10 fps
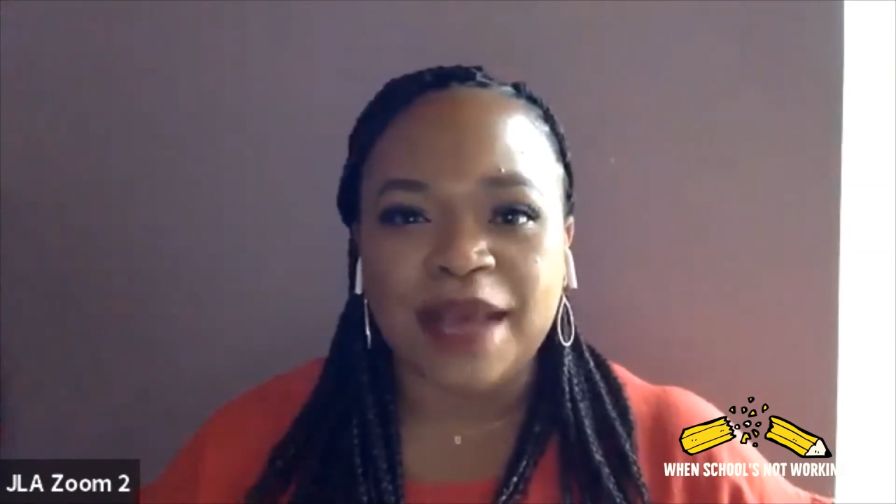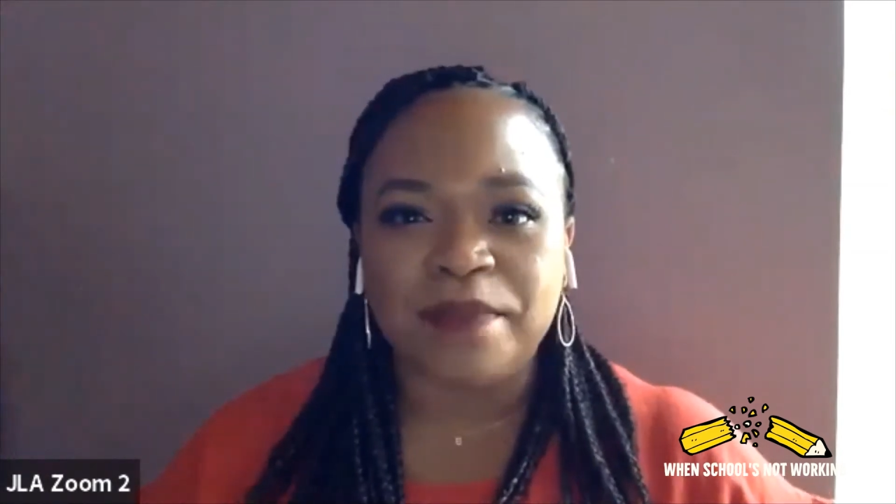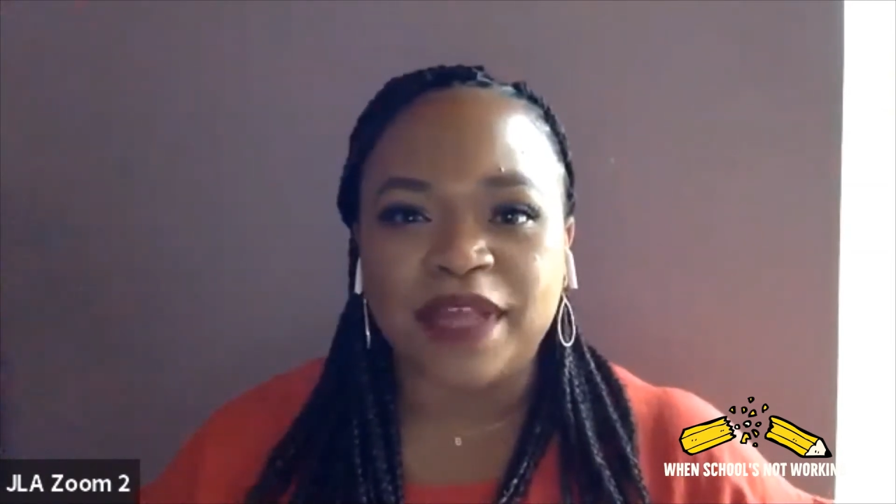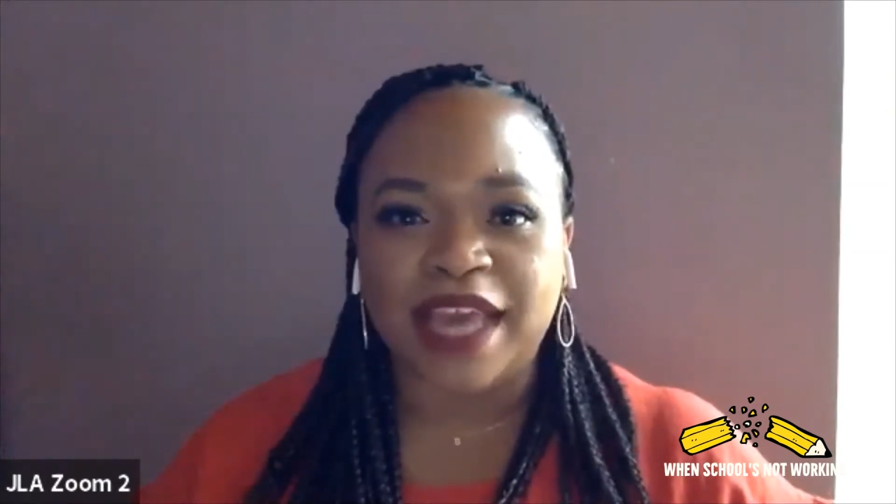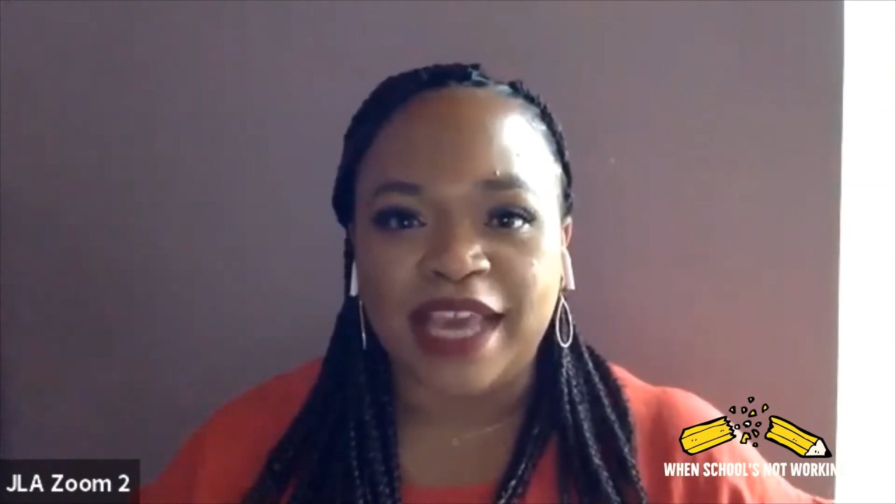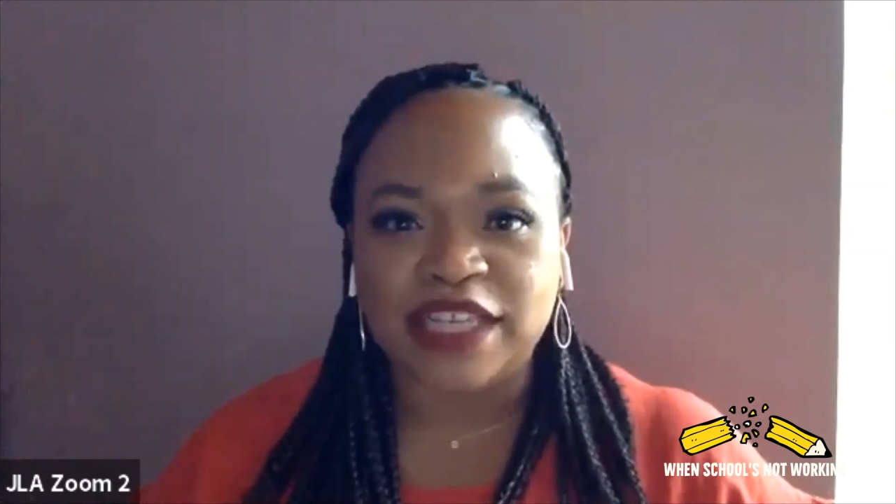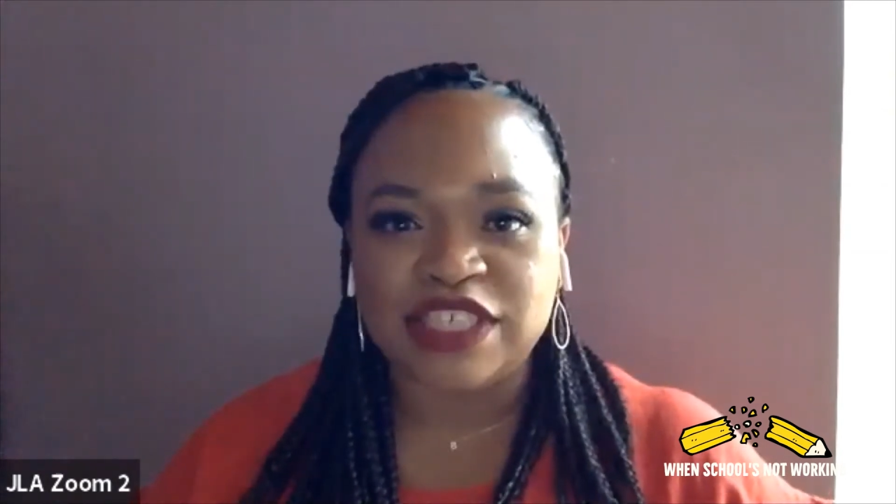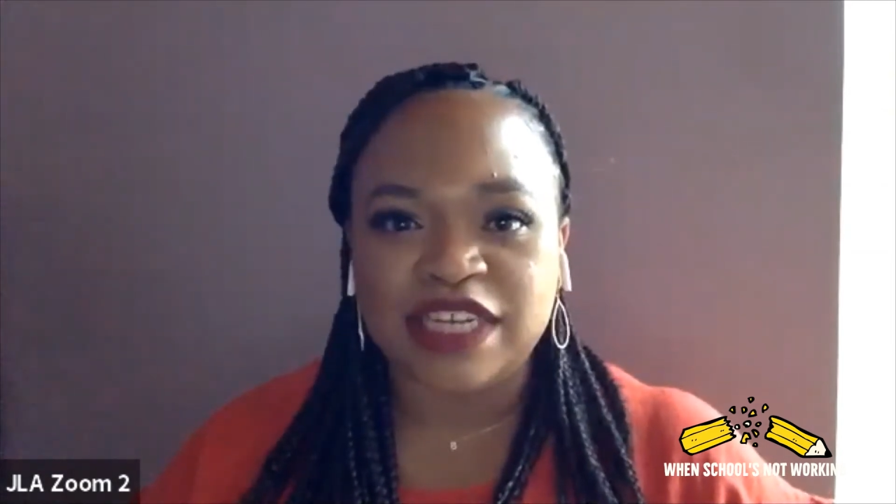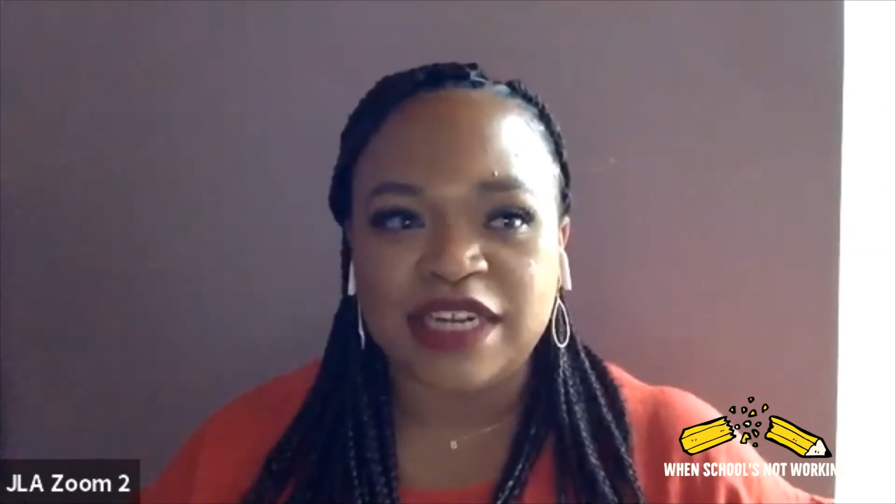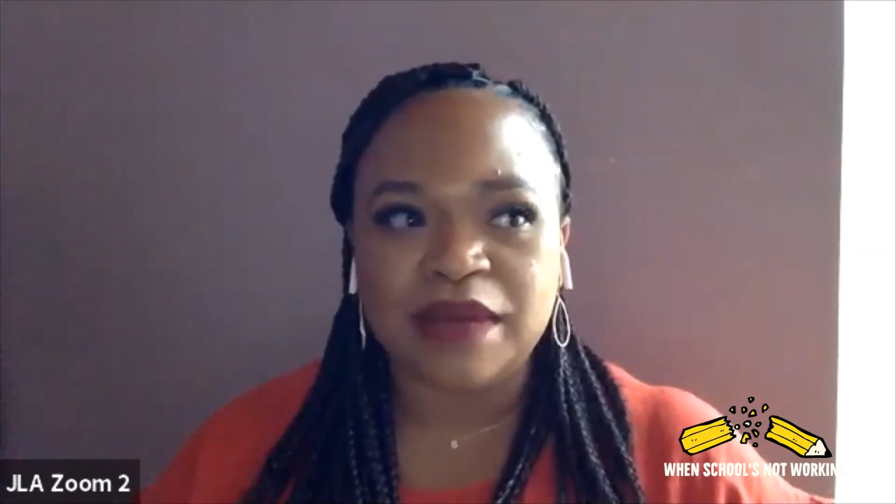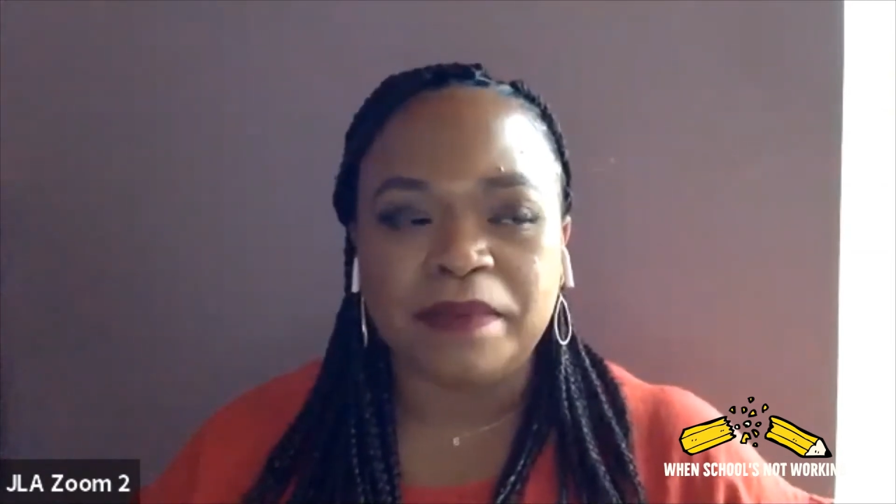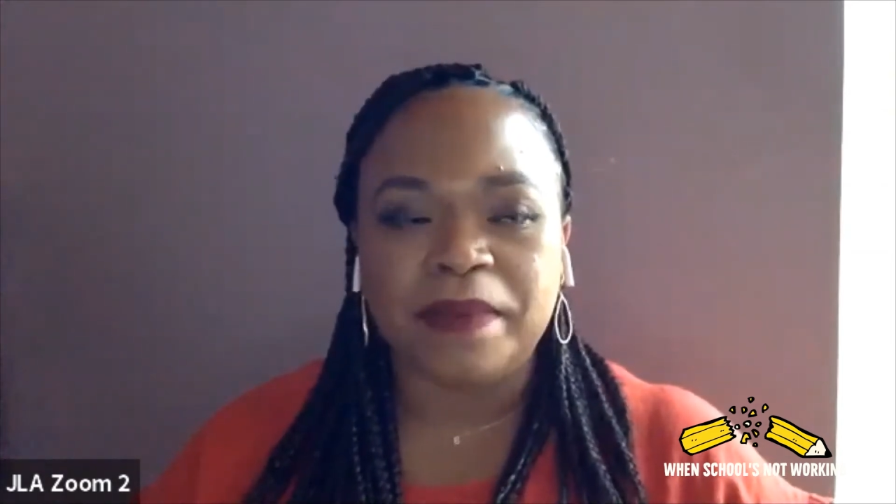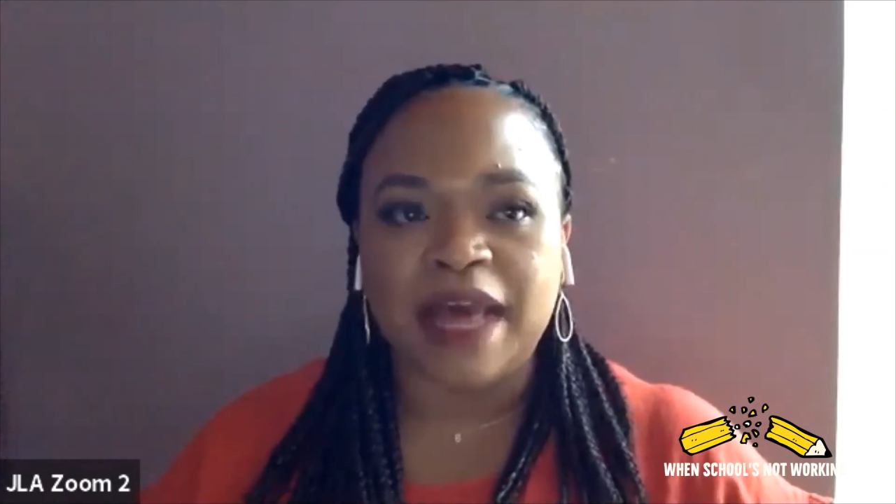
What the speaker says: application,